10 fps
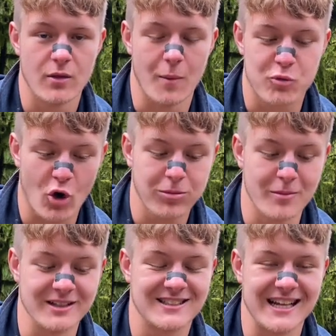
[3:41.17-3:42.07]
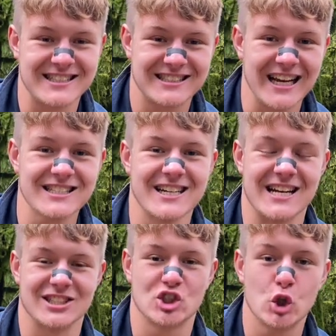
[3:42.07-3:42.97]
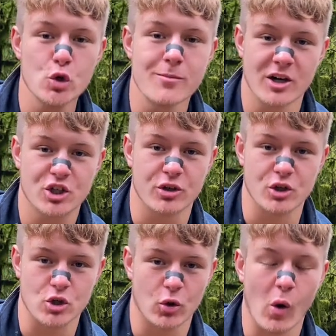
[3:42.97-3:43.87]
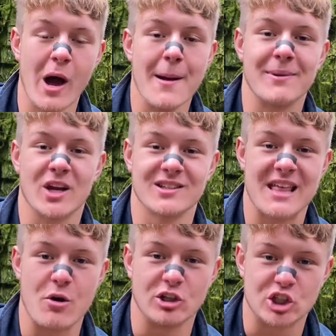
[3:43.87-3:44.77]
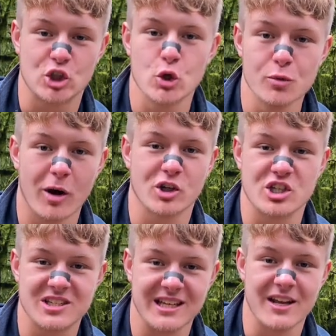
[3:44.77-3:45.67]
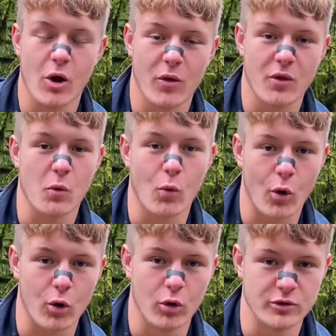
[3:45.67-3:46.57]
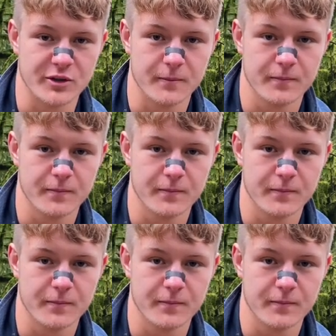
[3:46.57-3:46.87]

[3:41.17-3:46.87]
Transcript: The problem is that Satan has too much control because there is too much sin on the world.